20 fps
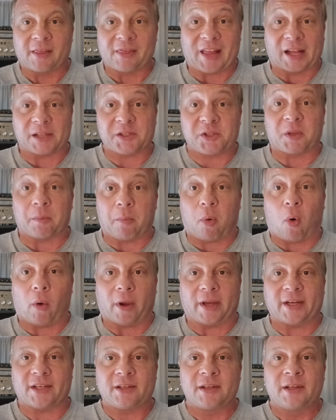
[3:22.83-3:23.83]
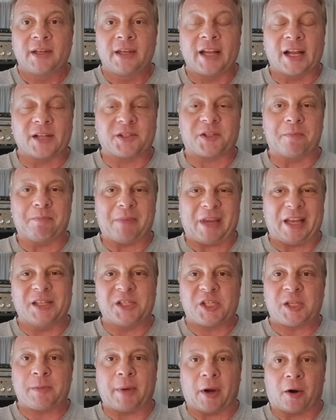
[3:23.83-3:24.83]
That's the point. It's a
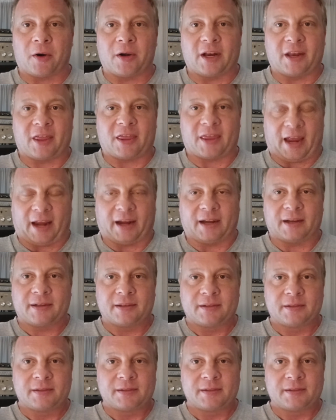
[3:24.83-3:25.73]
mean-spirited thing.